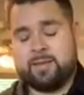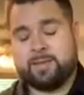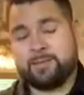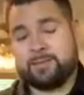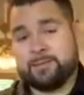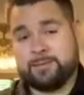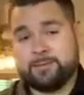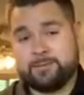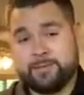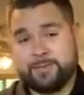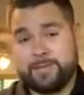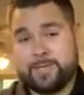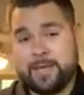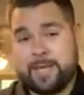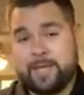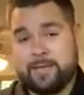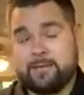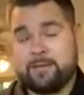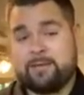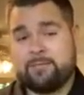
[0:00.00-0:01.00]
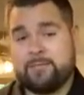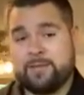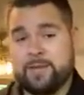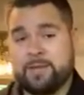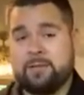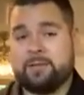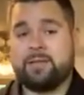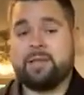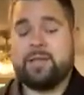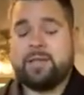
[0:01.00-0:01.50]
So today I'll
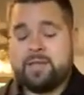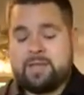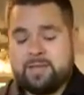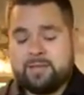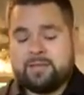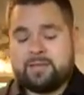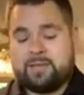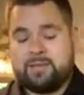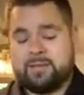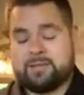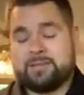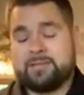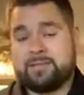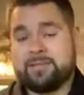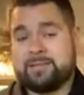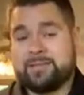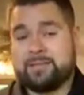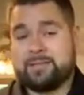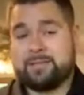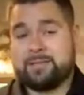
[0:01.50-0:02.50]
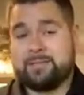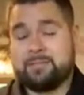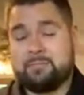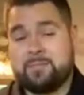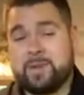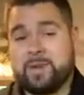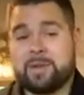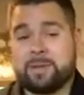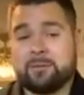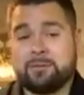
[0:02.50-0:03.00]
unveil the hot sauce that took
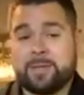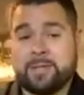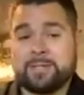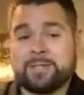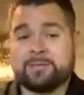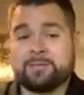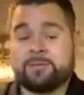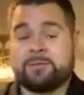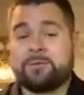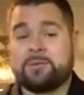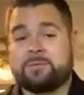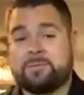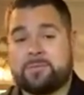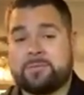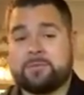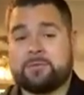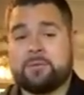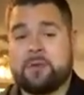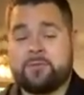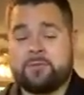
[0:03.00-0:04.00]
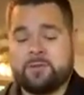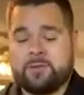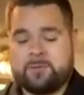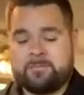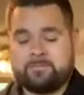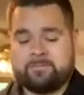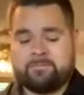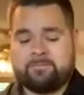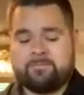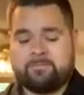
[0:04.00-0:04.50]
America by storm, Sriracha.
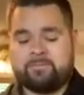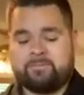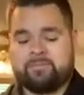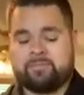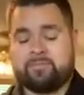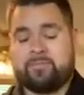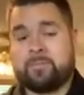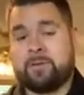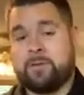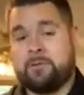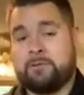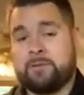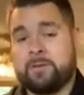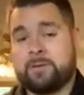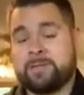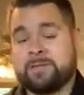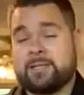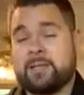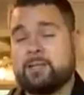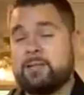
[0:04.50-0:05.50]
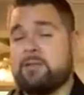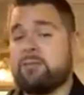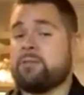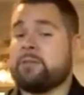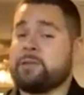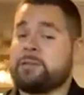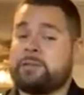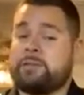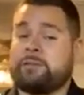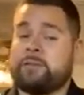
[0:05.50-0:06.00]
First, I'll go
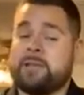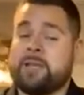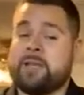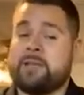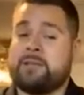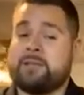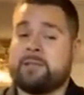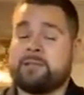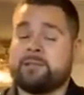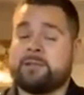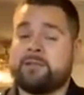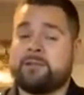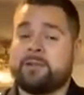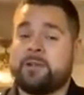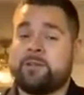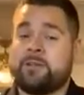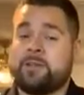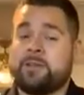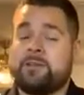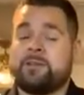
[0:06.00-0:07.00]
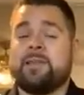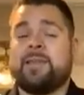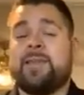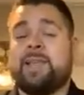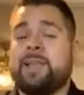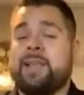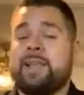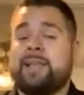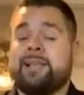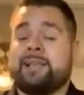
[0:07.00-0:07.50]
over its creation of Sriracha.
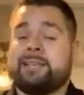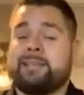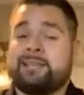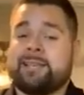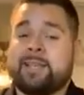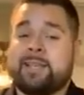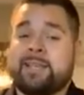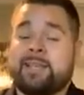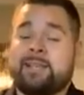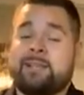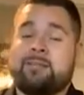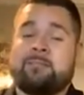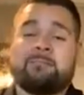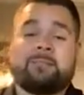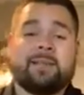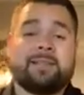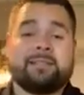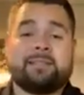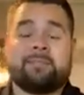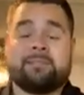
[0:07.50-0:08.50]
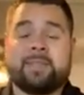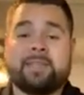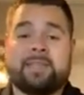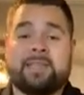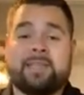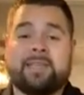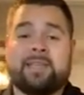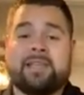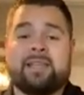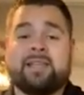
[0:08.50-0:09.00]
Second, I'll raise up the
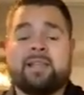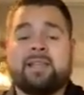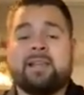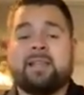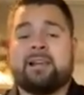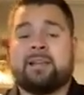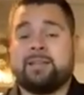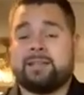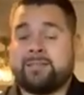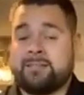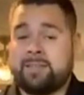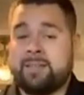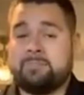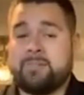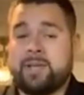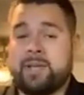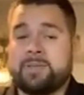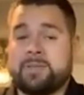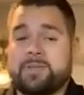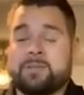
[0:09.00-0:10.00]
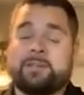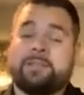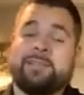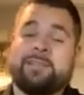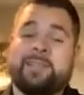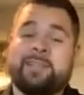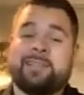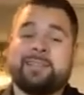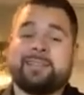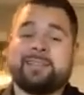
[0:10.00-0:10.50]
heat on its impact on the
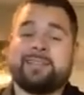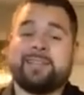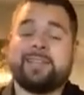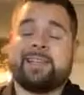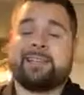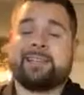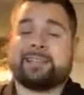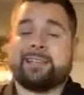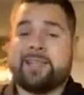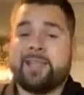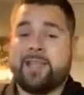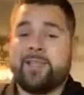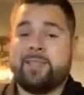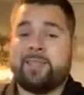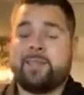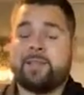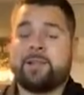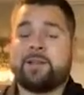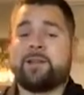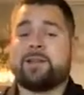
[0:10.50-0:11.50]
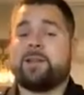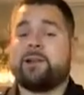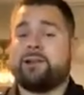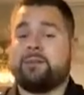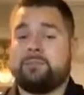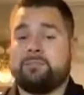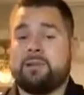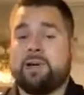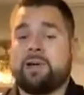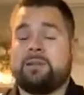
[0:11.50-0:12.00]
United States. And third,
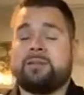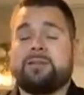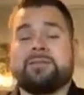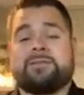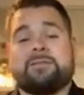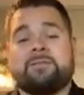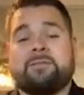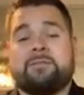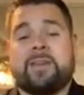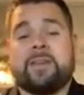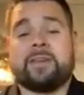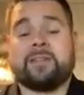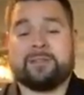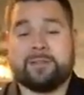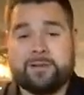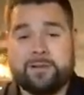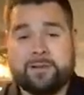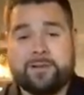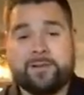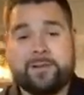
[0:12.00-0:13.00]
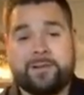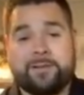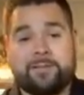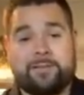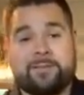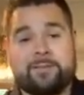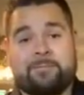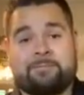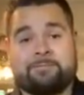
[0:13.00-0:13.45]
I'll bottle its effects on your health.